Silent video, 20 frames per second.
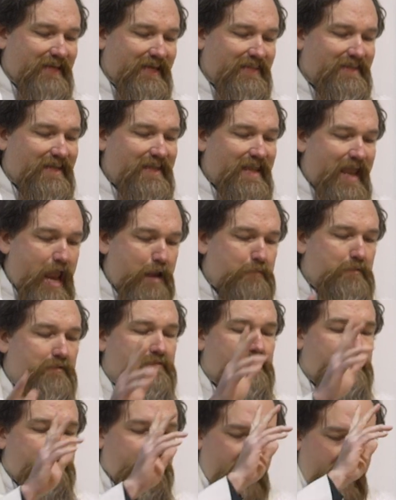In the name of
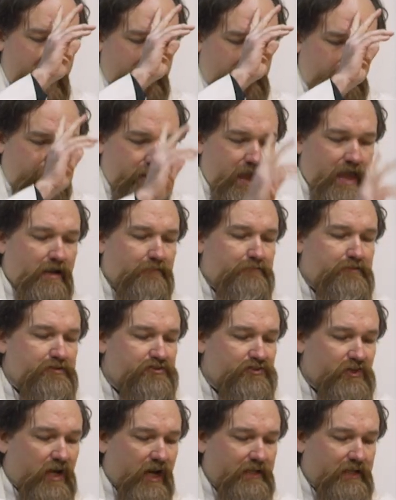the Father, and of the
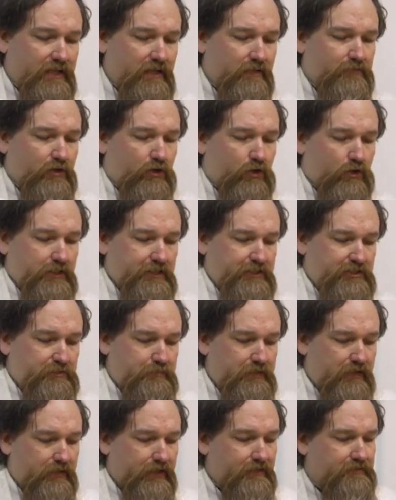Son, and of the Holy
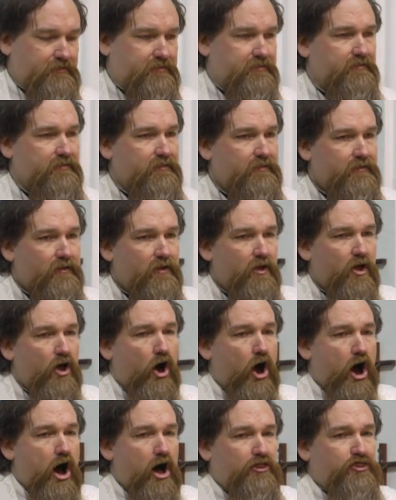Spirit.
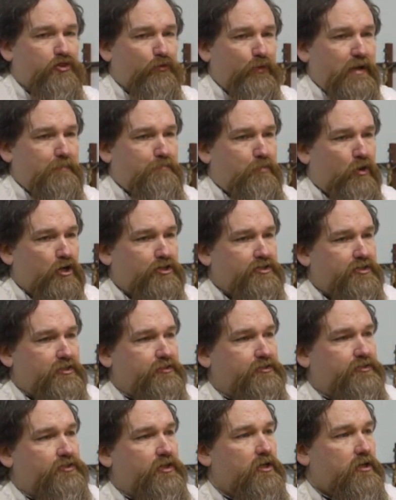All three
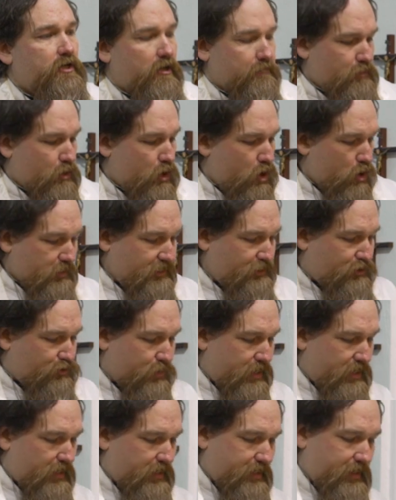persons of the Holy
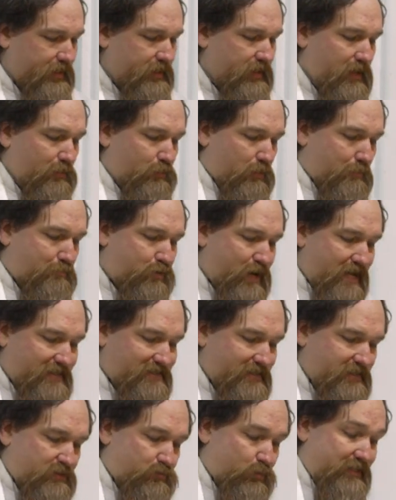Trinity were
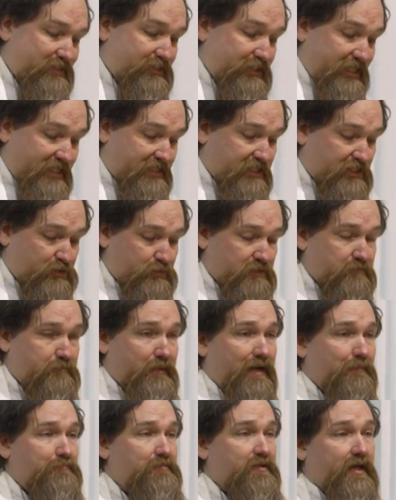present when Jesus was
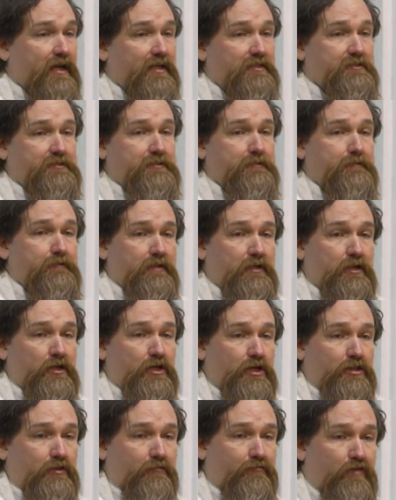baptized
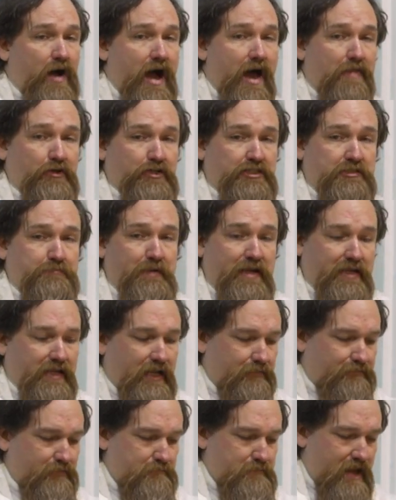the Father
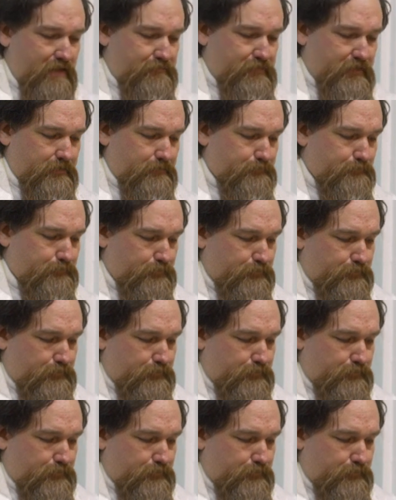speaking from heaven,